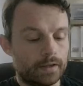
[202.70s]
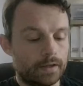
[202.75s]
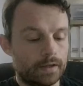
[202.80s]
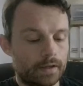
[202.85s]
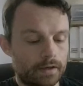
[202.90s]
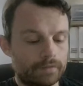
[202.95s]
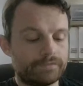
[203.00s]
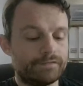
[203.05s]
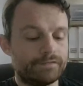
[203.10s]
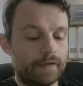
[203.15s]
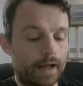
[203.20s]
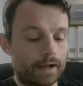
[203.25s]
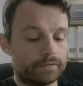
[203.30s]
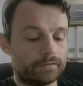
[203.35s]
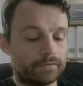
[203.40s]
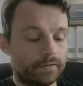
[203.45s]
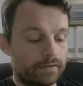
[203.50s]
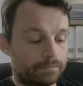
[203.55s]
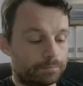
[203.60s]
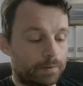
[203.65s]
In
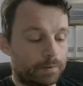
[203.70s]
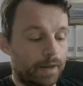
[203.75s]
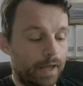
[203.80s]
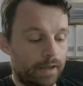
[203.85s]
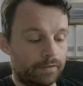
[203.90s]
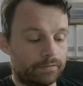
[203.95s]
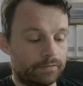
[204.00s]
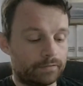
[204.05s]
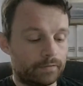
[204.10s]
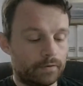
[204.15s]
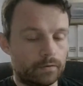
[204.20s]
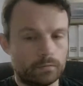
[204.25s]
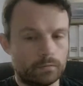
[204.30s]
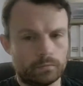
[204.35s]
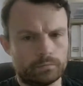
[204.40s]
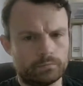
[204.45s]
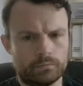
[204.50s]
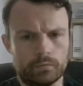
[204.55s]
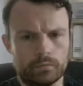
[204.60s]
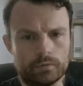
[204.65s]
effect, this place,
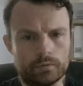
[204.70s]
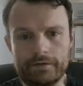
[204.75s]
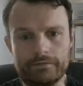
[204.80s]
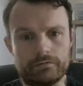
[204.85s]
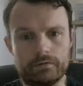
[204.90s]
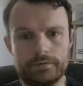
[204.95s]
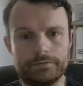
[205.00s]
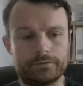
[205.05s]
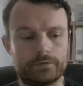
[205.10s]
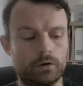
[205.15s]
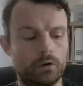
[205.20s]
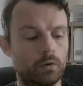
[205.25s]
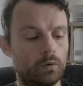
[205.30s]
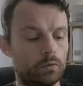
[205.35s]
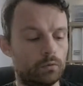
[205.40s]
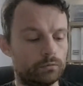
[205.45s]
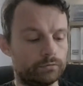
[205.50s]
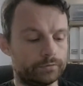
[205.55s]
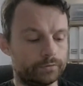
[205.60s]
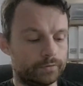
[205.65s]
whatever it was
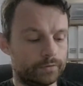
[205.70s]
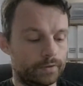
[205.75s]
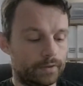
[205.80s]
called,